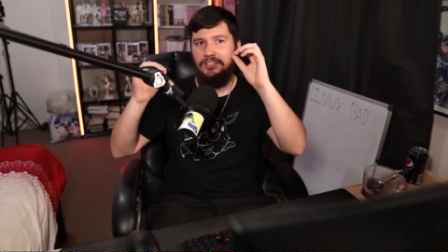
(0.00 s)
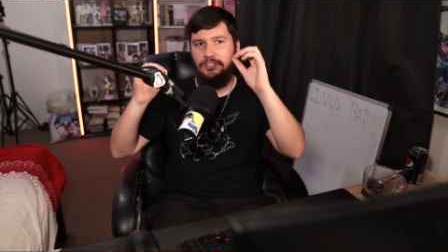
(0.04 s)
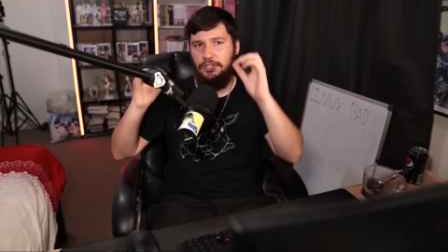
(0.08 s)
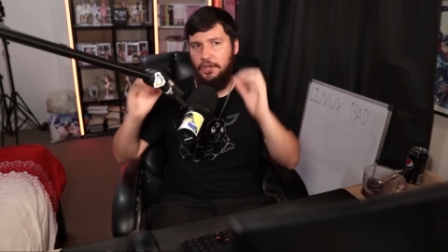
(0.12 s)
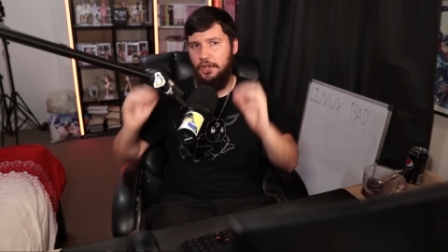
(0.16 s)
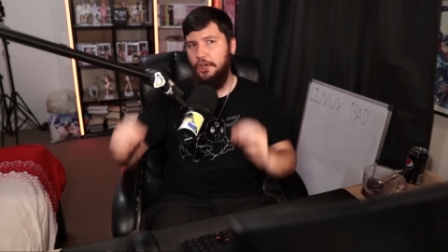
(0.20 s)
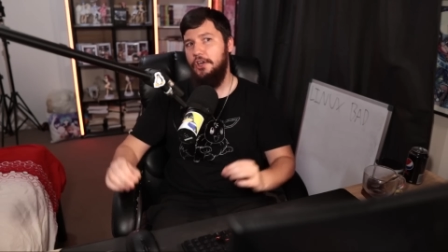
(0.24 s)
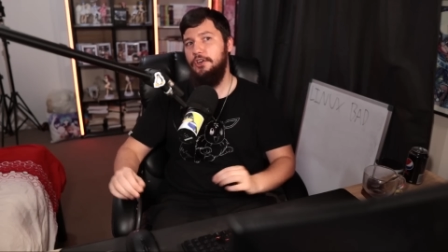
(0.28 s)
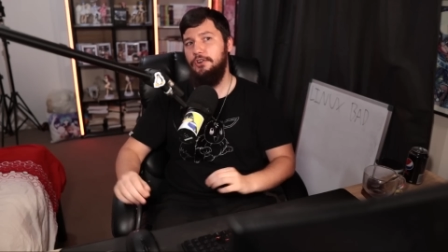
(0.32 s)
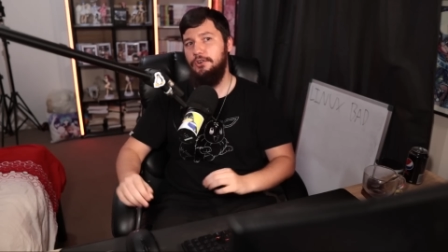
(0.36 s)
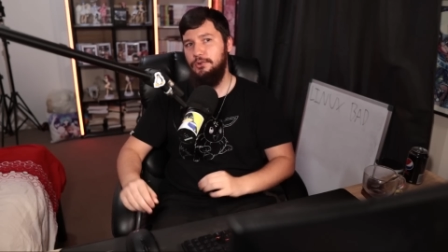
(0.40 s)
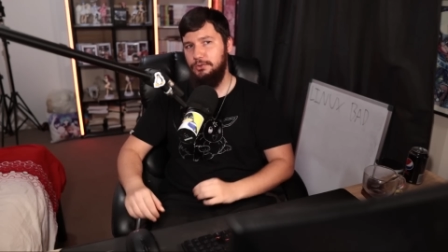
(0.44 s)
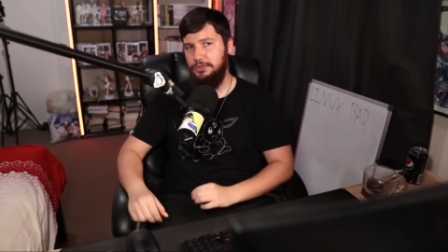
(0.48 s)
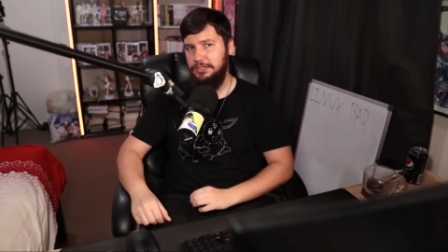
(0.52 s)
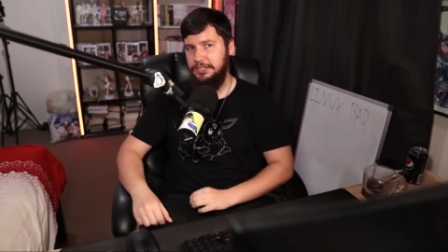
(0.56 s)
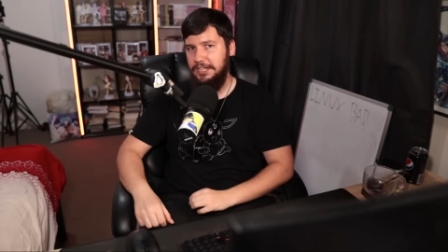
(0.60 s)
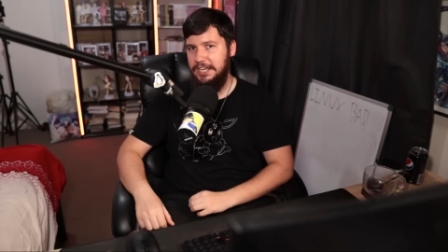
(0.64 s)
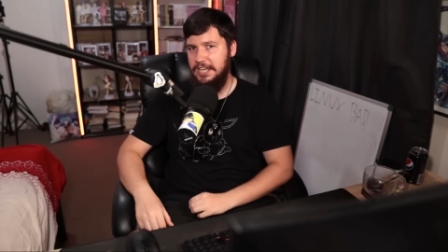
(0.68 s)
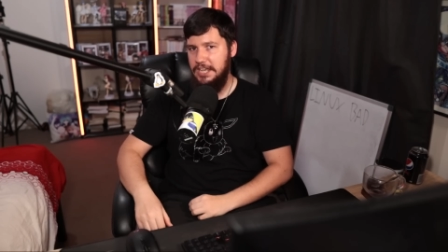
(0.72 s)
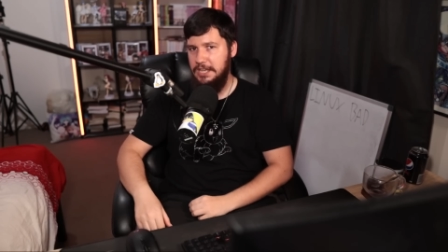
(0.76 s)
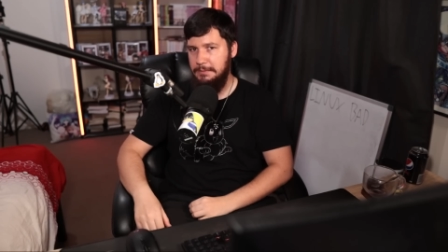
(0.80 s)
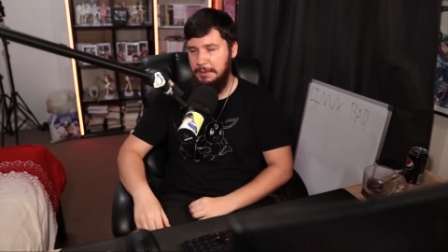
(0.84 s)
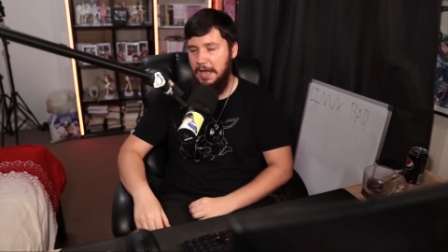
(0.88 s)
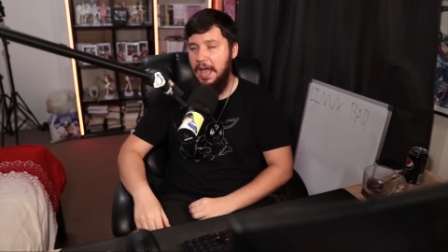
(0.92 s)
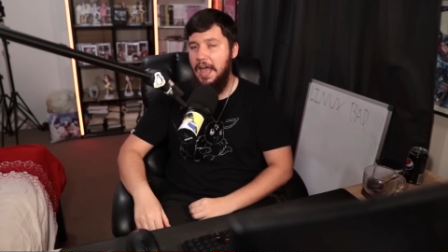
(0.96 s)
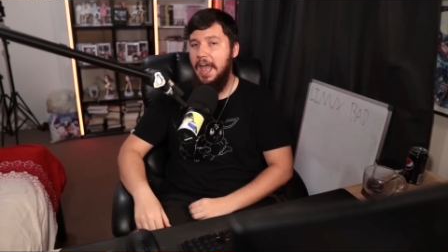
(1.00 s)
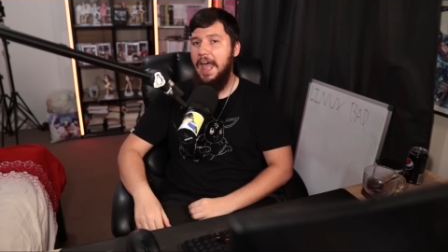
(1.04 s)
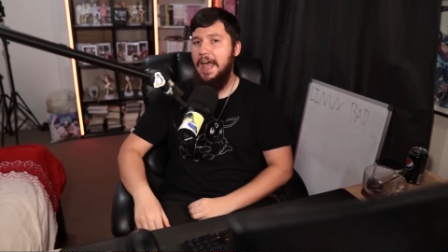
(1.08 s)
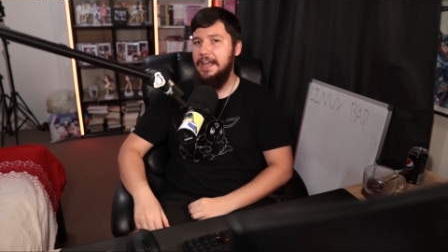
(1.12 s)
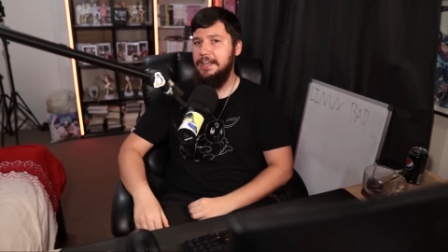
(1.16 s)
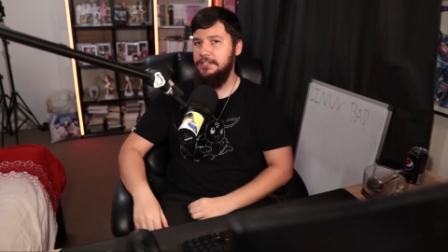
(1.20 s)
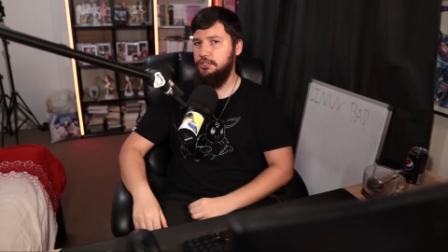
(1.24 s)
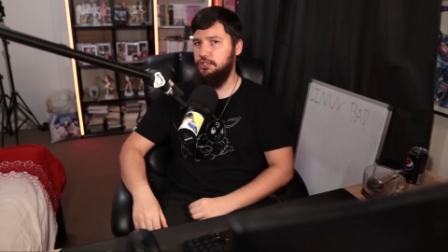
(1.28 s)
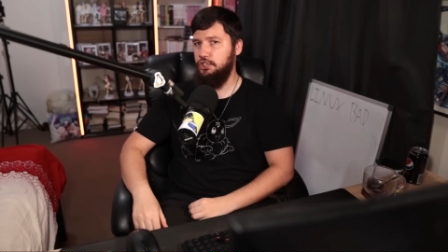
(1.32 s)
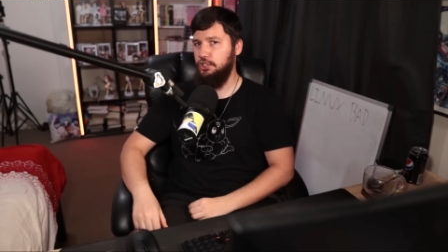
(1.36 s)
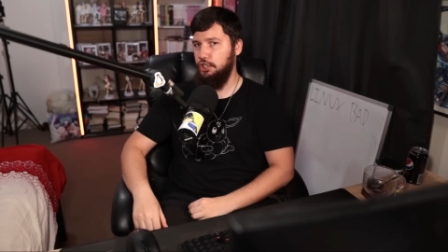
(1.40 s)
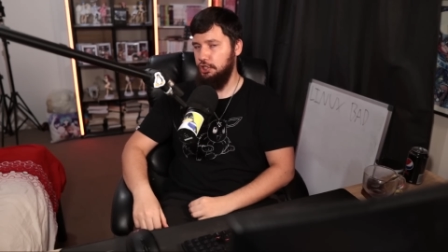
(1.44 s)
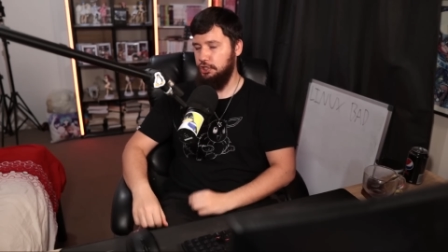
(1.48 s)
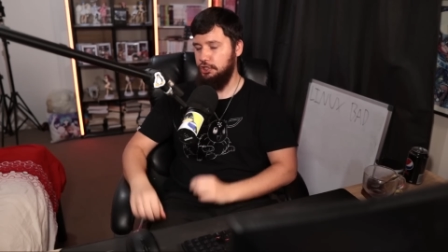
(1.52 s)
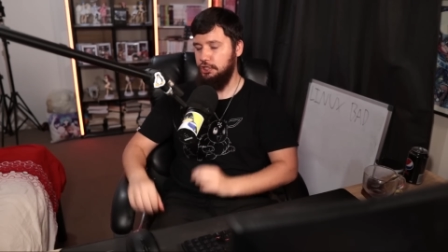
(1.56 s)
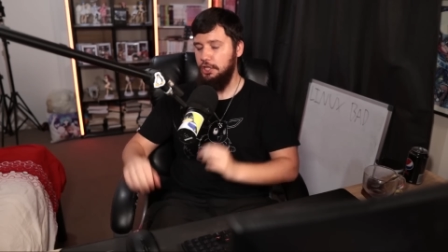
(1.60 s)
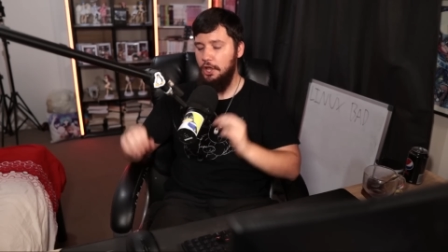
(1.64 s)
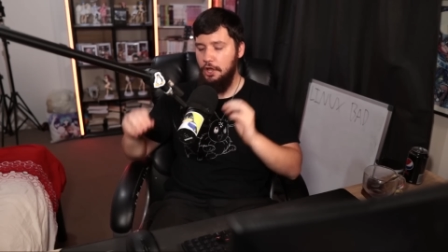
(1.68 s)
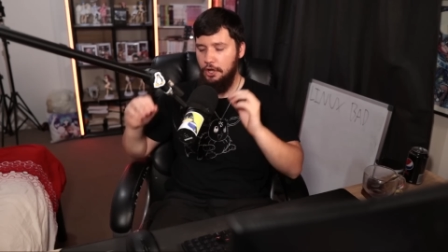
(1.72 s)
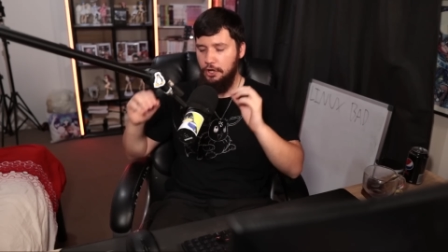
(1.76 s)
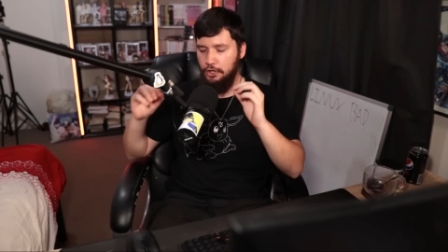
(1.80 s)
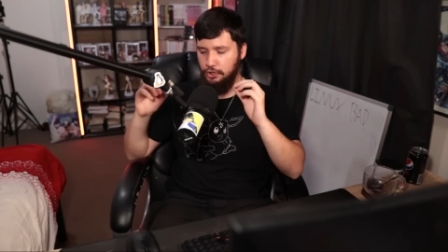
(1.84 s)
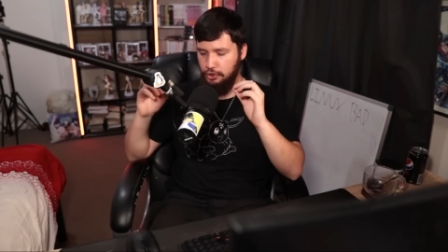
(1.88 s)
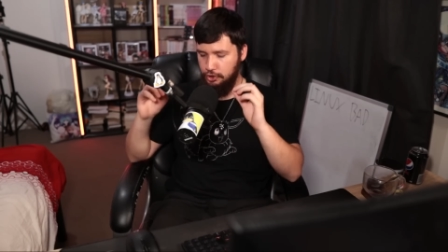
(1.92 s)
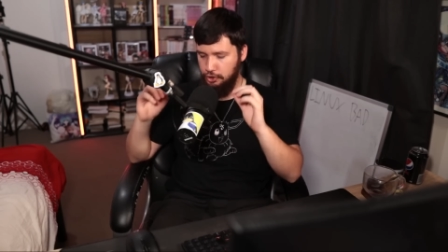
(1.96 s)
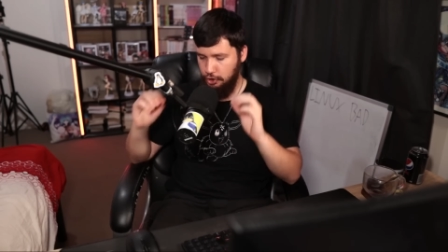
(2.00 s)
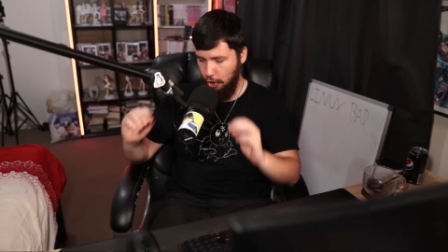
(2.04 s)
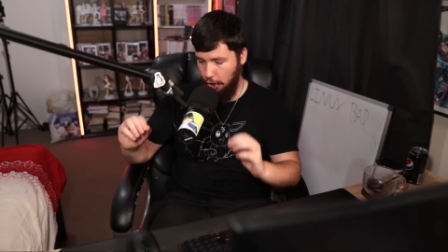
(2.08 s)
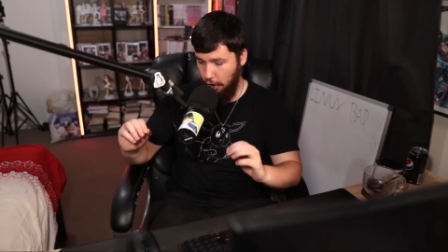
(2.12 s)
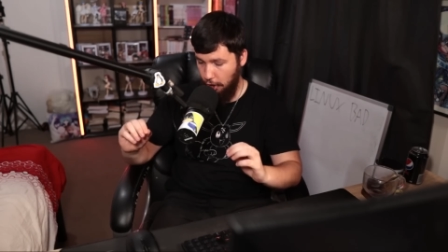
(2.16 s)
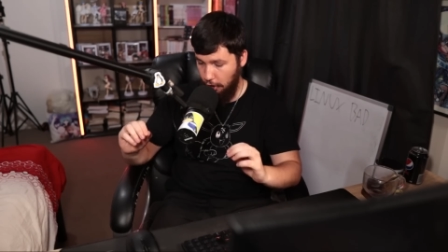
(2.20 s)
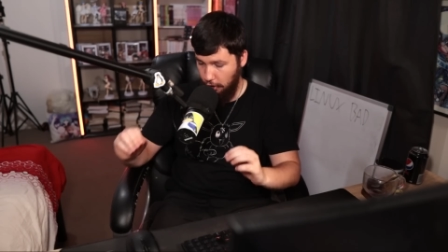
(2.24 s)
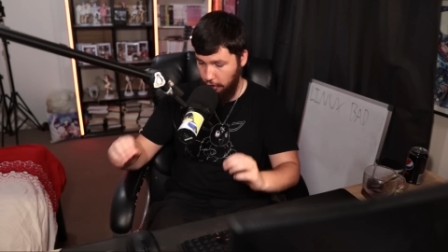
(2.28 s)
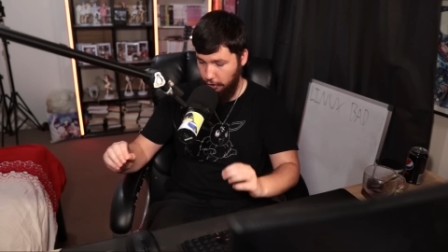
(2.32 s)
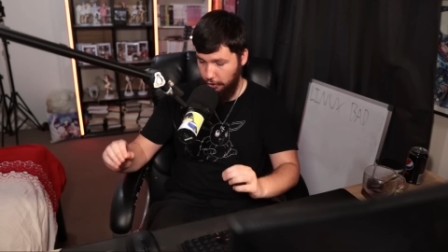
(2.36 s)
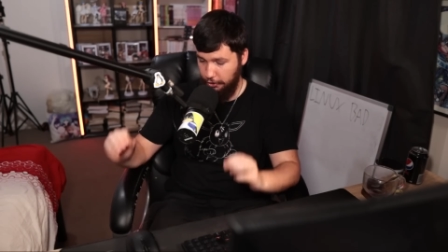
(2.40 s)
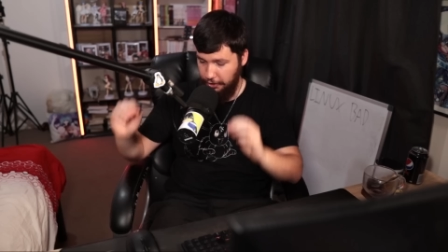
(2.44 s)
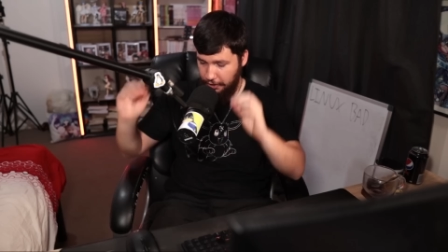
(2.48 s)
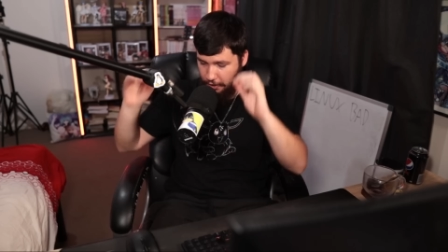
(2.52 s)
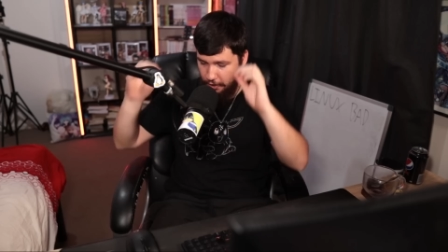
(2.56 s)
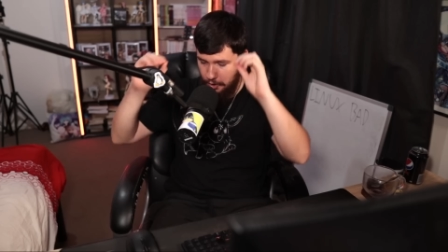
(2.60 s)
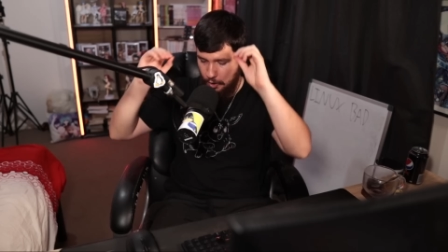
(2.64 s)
kernel team has just gone